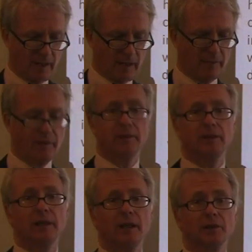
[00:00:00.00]
At the
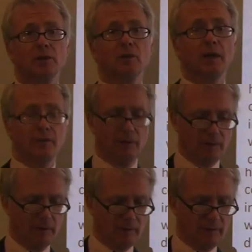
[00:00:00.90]
international
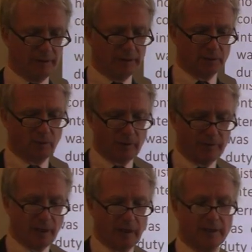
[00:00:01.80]
level, this is what
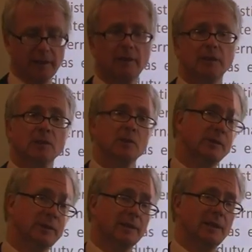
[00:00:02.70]
the United Nations
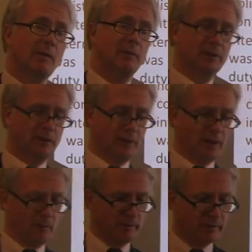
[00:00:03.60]
was established to
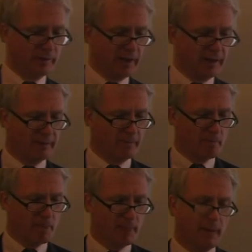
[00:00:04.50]
help provide.
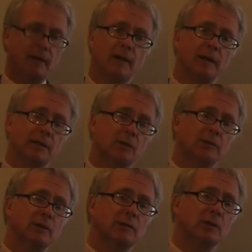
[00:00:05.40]
It's
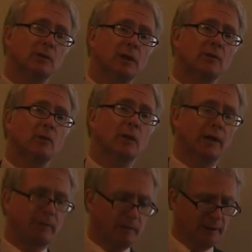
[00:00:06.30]
also the duty of all
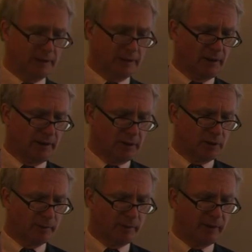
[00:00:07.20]
governments
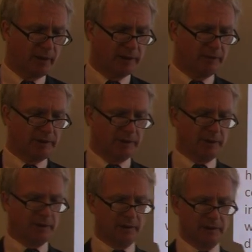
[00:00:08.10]
to provide to their
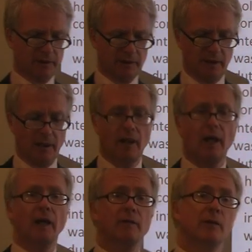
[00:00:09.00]
citizens,
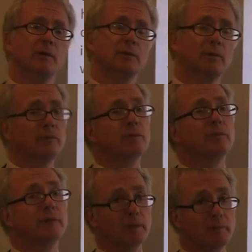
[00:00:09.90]
and those
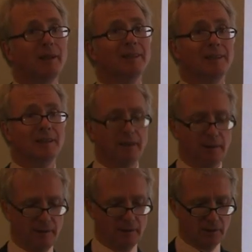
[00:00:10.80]
with the ability
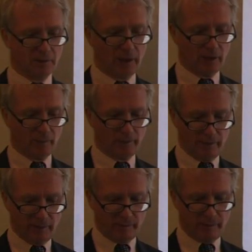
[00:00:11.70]
to help
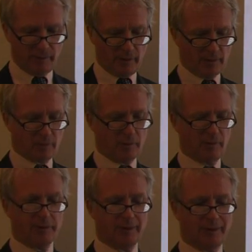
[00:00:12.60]
provide for
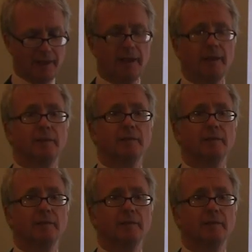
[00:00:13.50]
those in need.